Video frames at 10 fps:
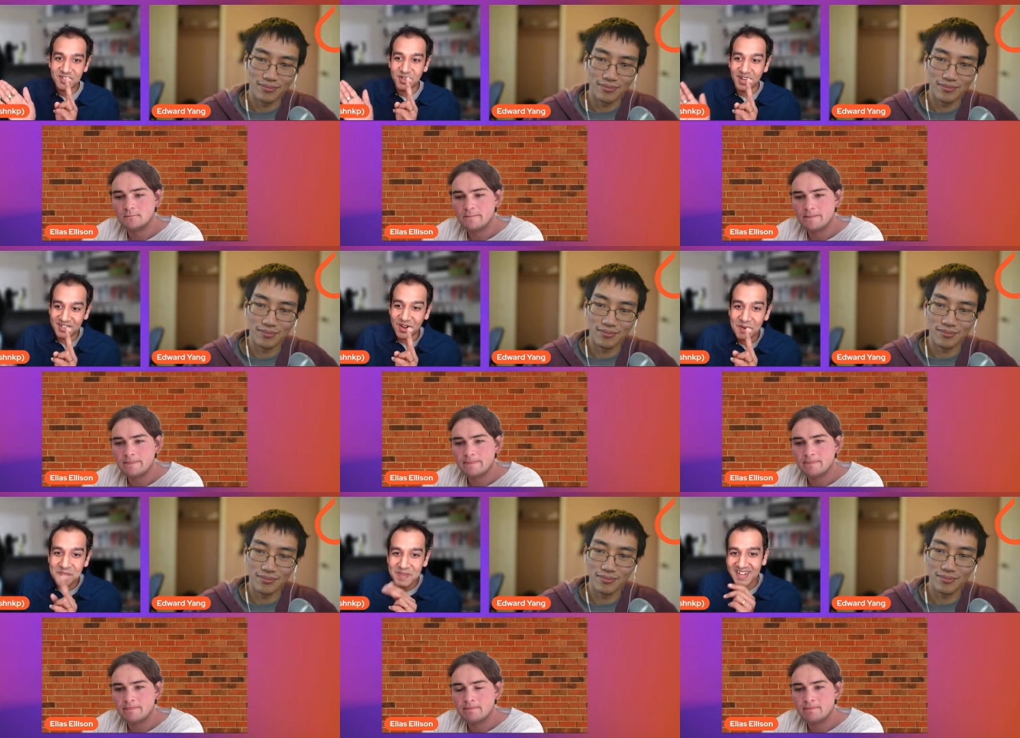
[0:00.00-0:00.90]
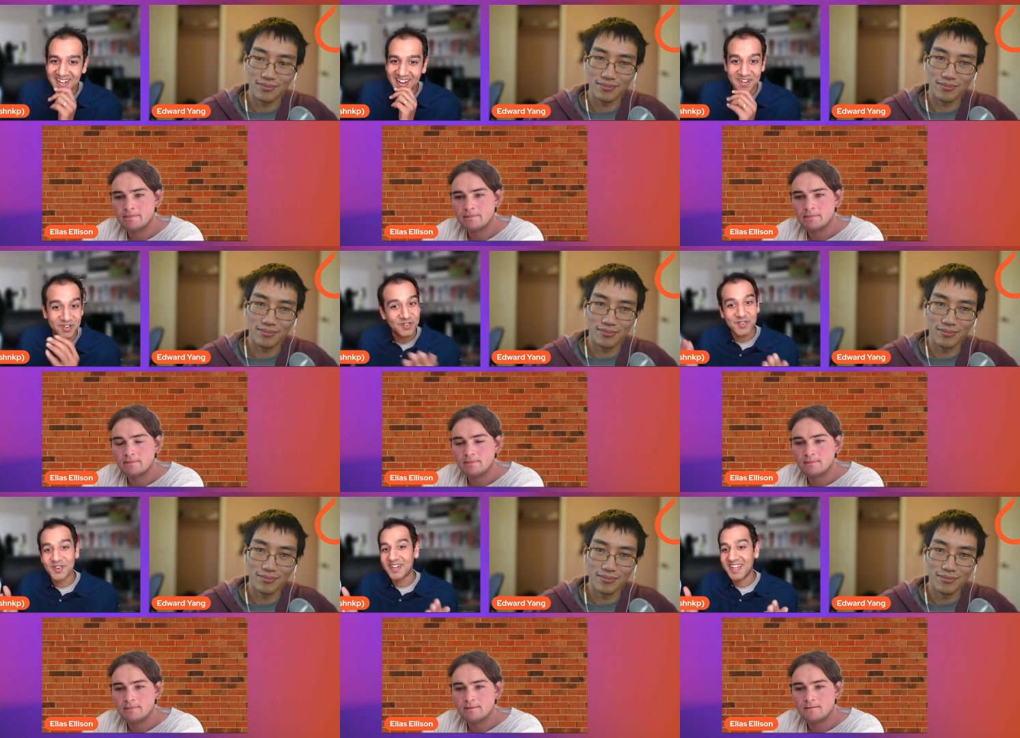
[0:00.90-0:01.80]
Speaker 1: to our topic. I don't know if
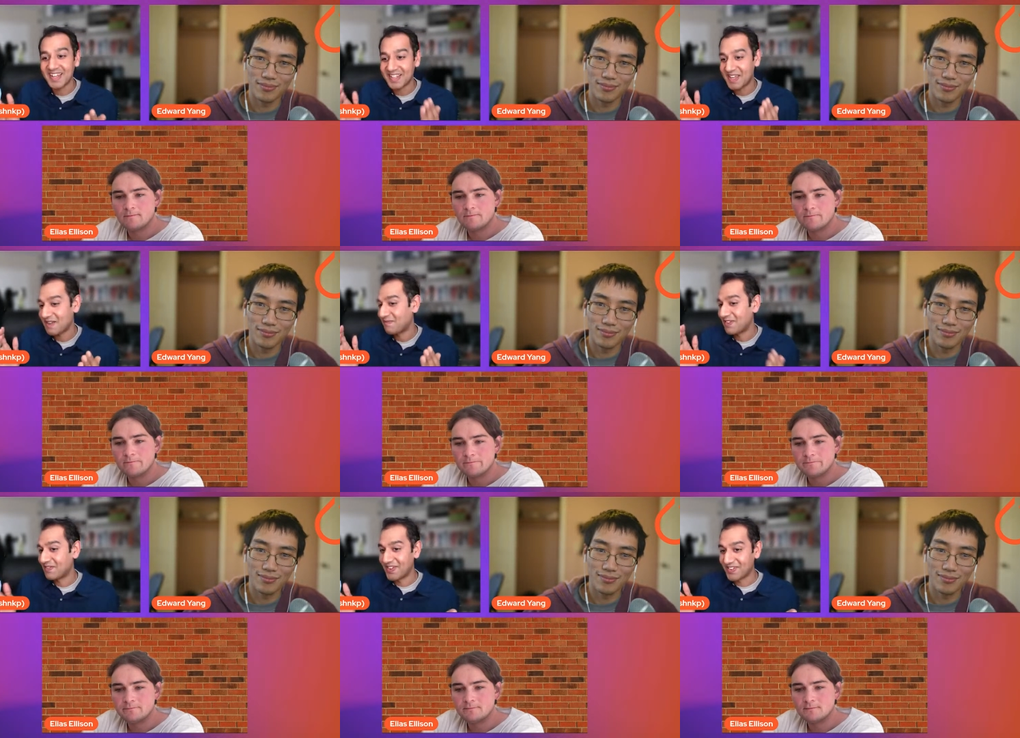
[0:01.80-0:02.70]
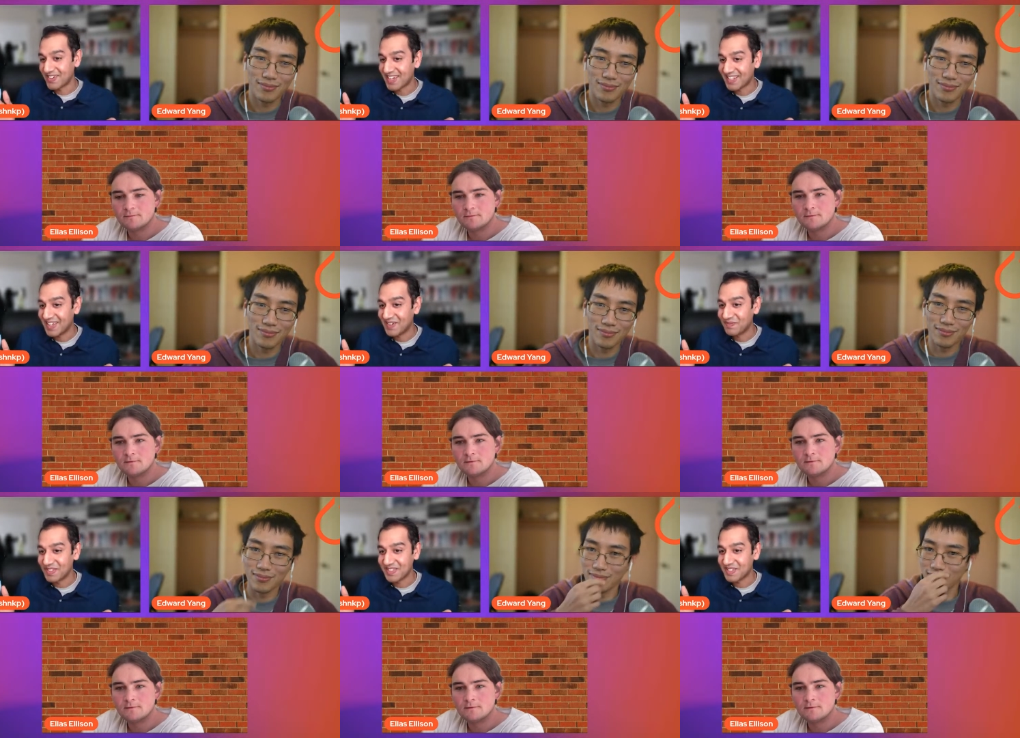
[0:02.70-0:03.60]
you want to take them. Feel free to take
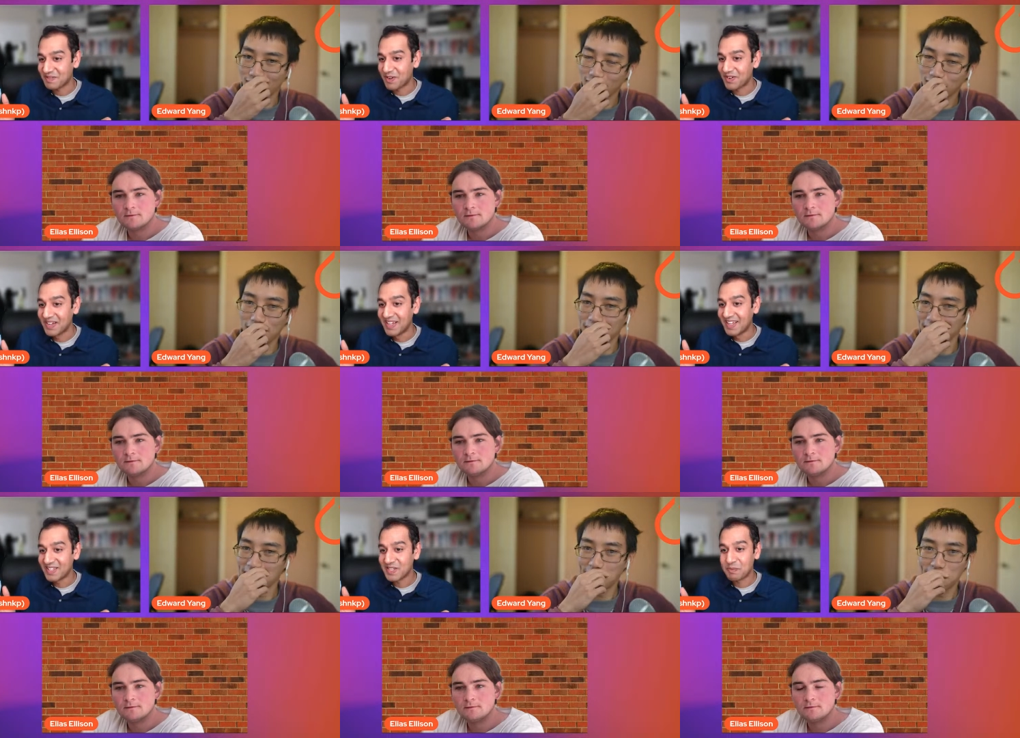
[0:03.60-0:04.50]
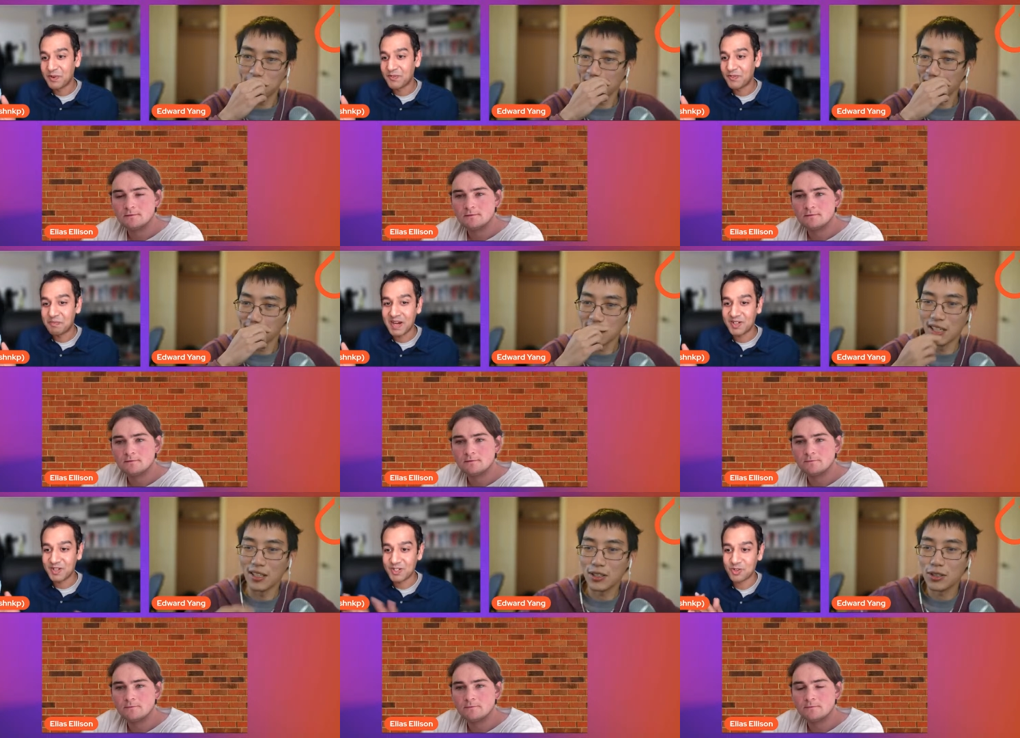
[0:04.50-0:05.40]
them. This is about support for
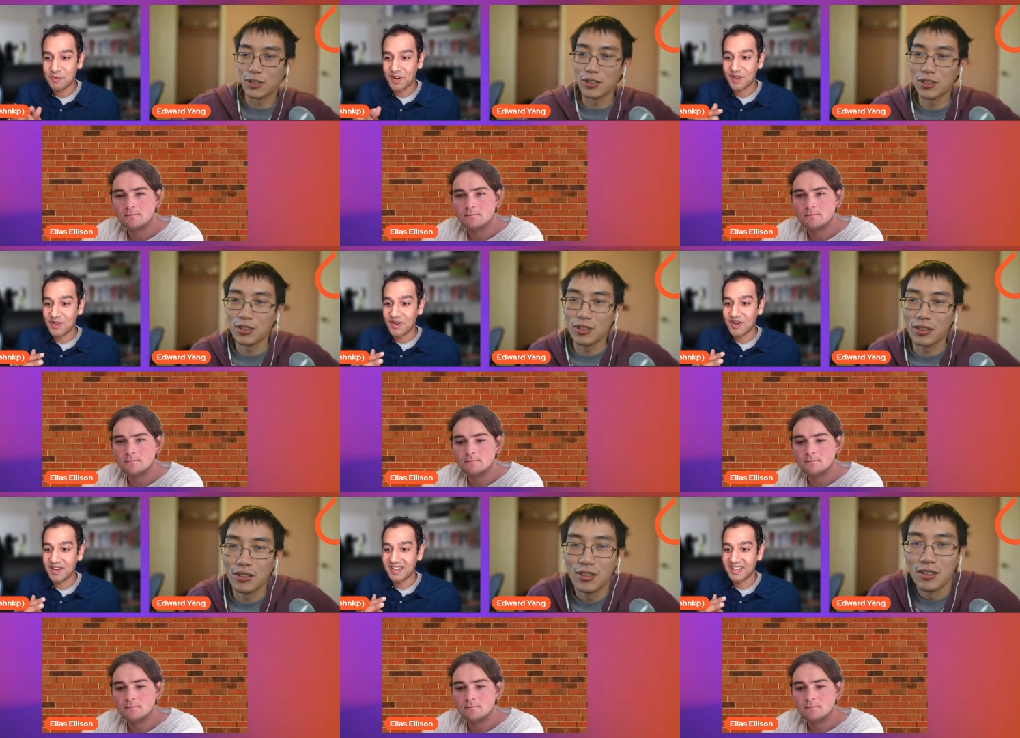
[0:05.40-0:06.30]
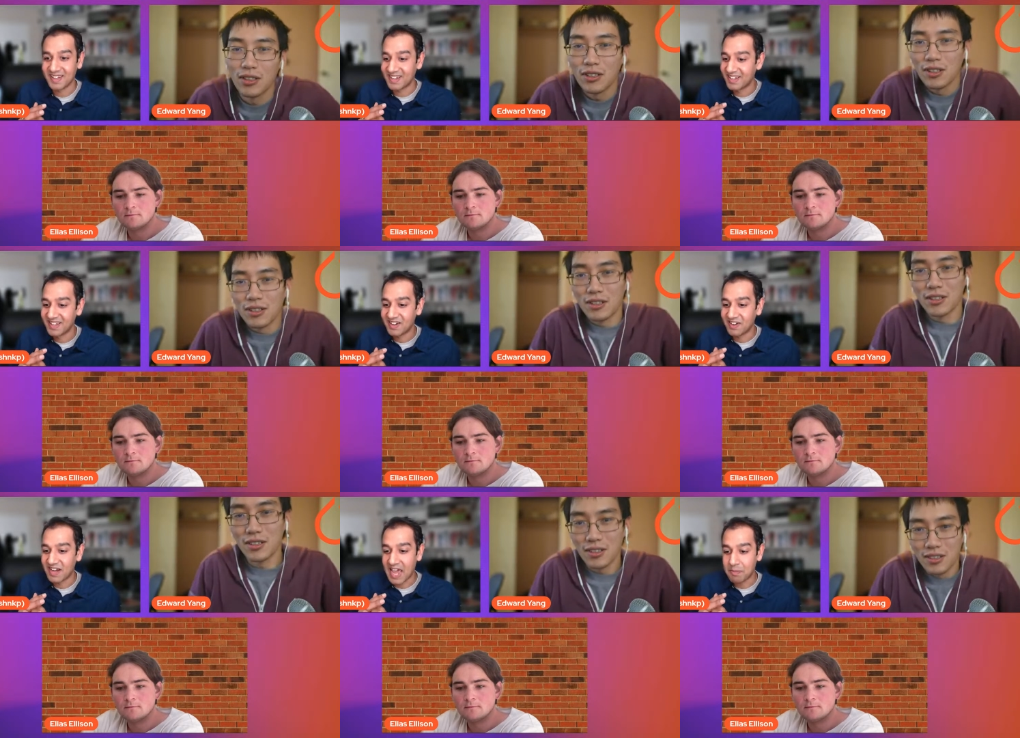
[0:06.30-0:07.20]
PyTorch yeah, sure. 2.0 on, uh,
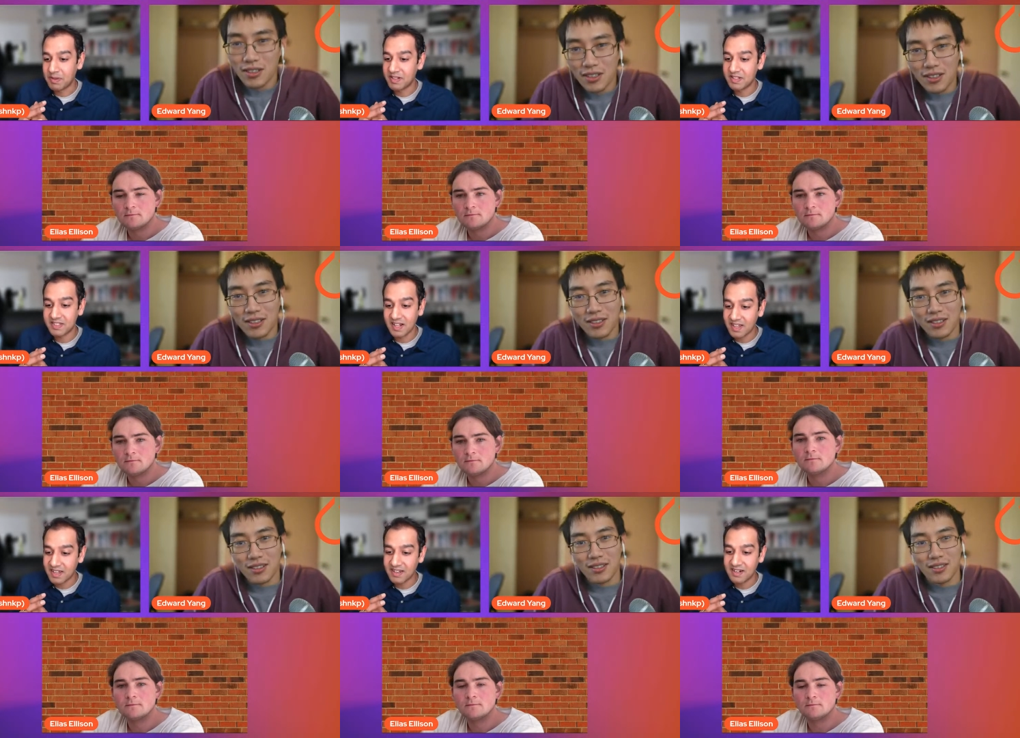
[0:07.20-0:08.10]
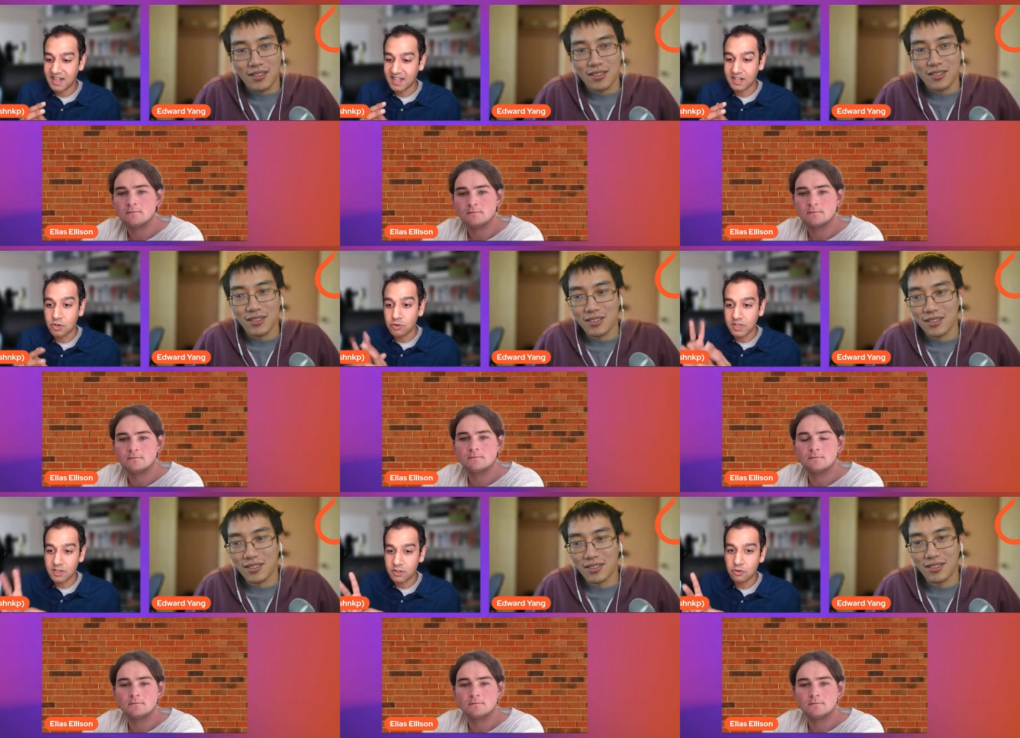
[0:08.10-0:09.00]
on Apple Silicon. I, two,
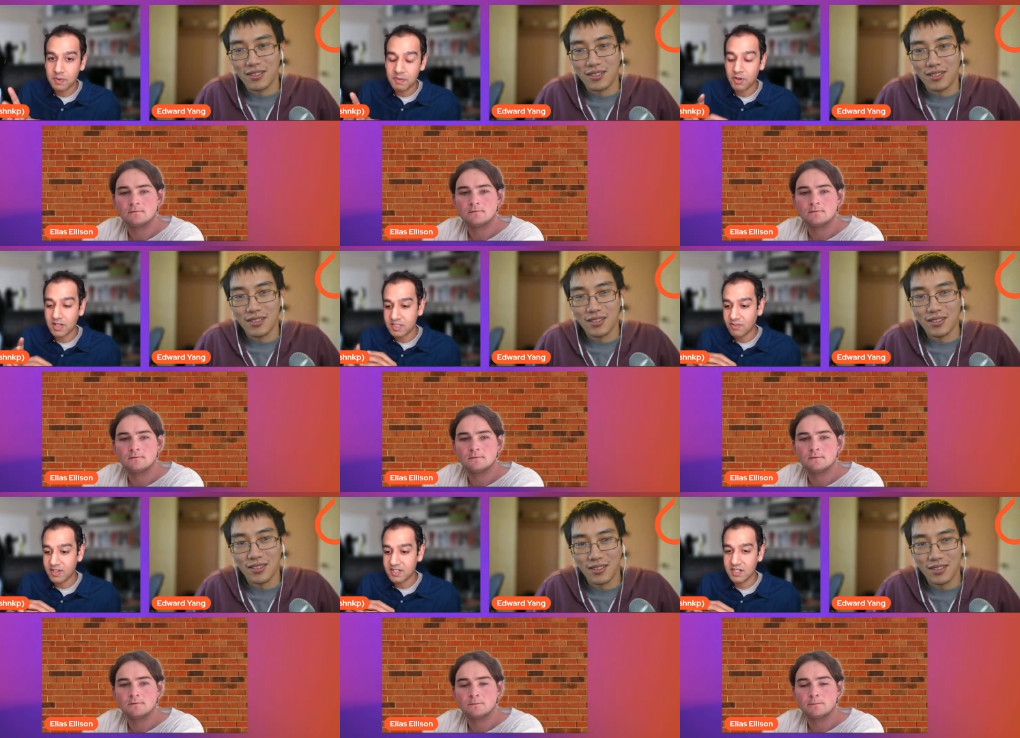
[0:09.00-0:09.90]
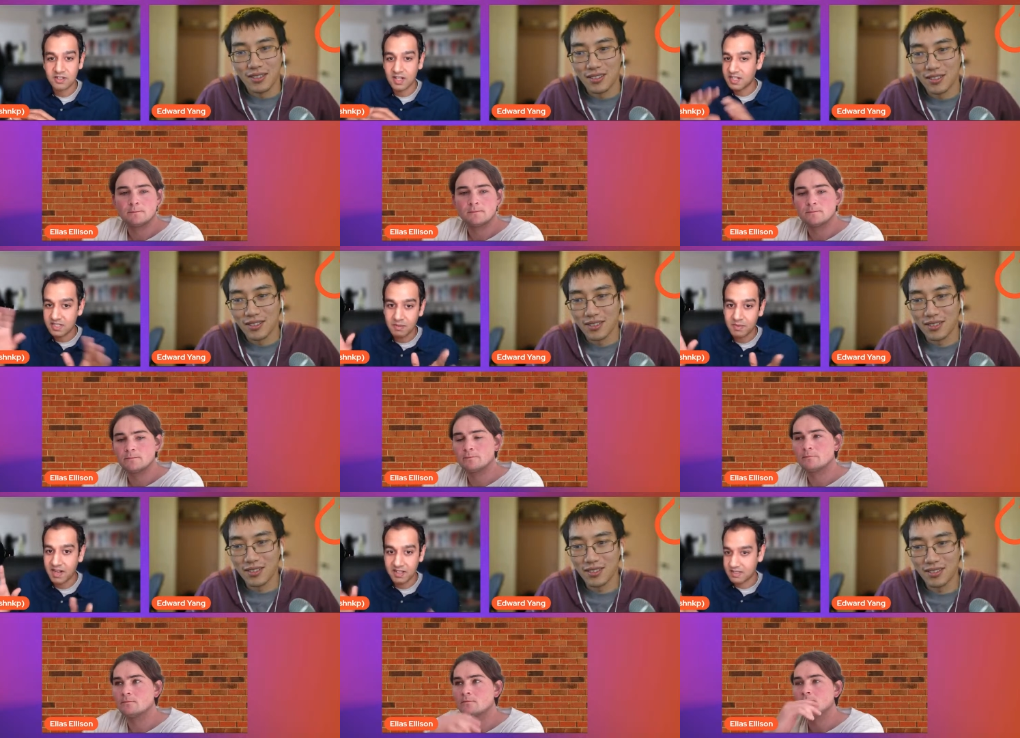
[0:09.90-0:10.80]
there are two people who asked the question, so I'll just
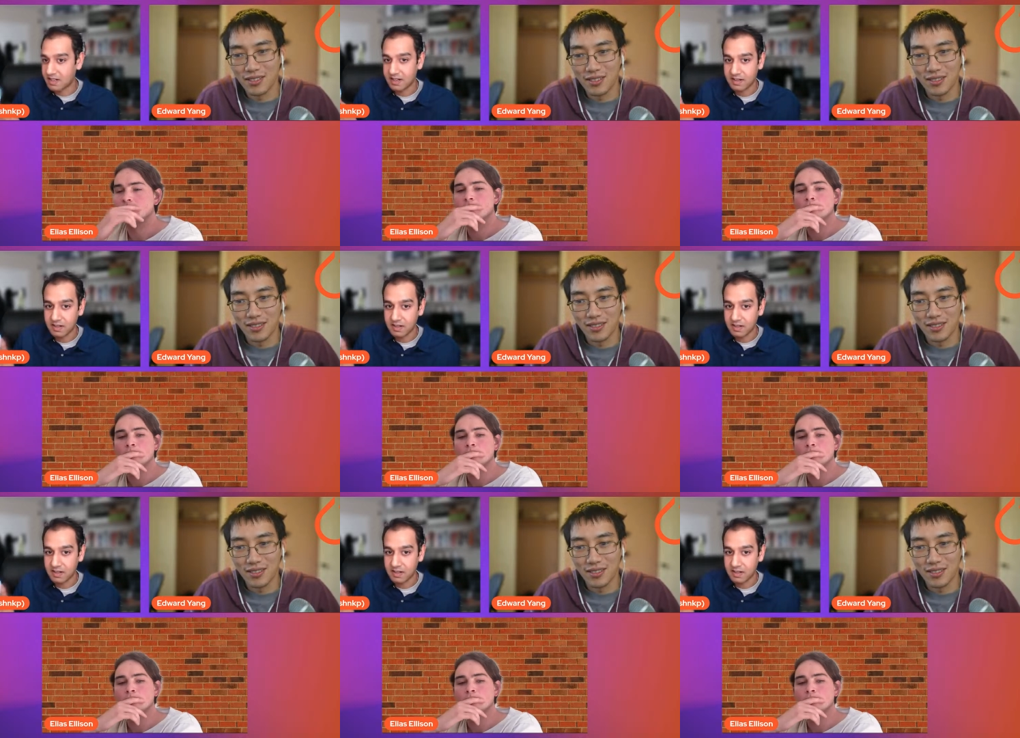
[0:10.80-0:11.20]
summarize that.